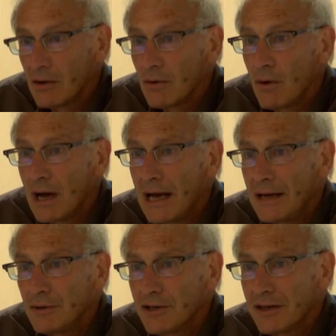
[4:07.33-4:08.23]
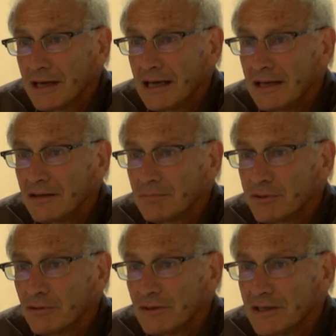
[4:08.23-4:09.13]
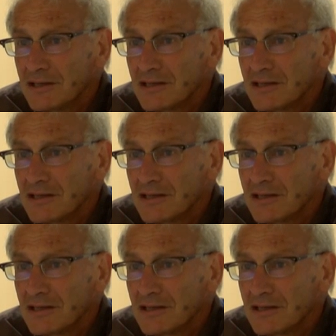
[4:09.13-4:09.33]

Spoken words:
why were they the privileged